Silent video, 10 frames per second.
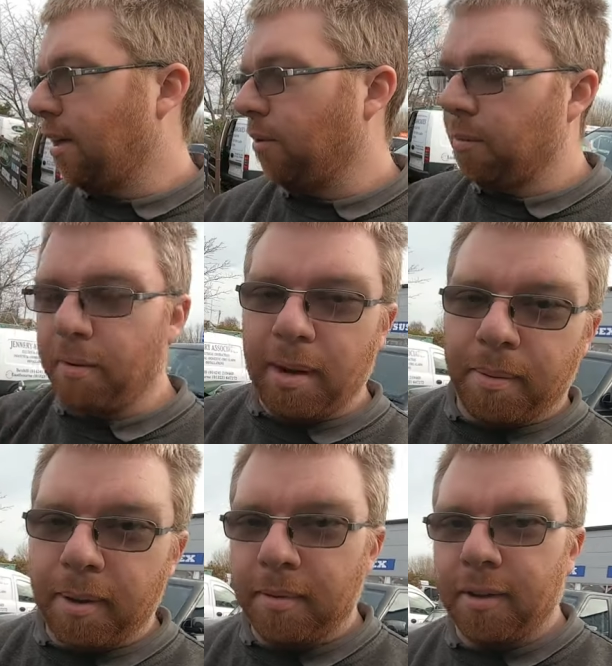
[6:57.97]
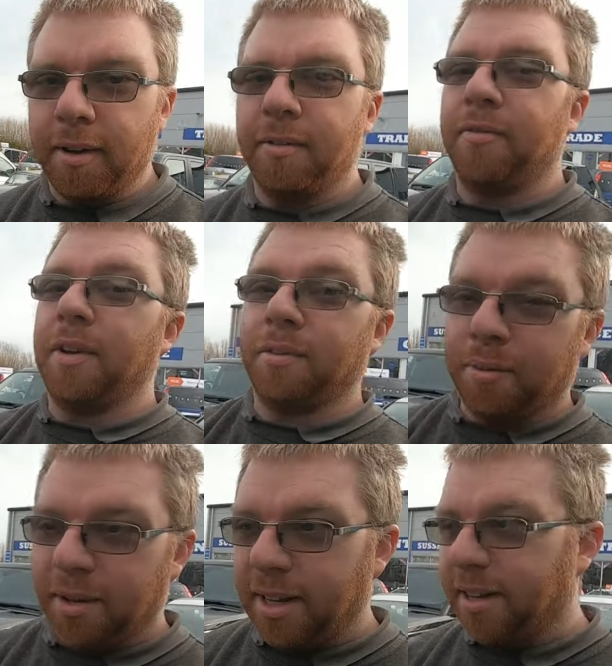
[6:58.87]
get all the brake pipes done, fix
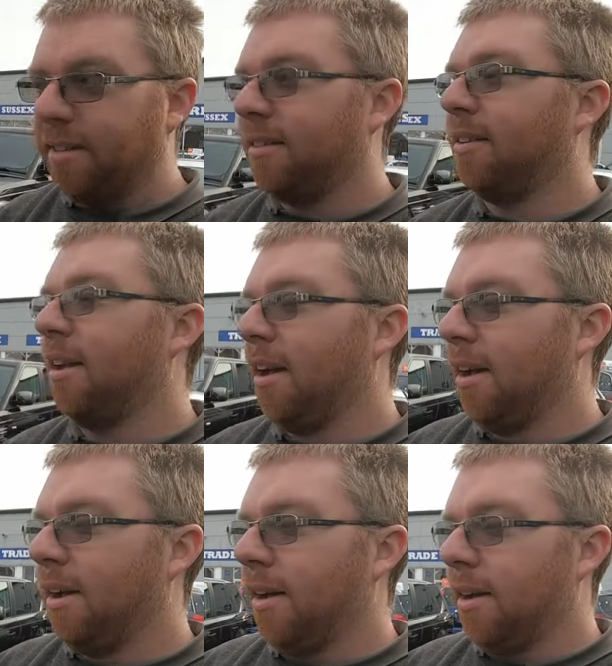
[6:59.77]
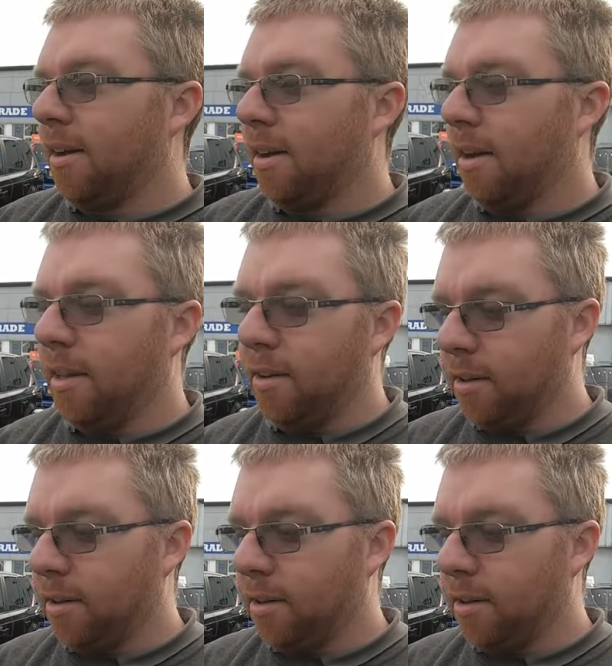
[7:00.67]
all the leaks, and then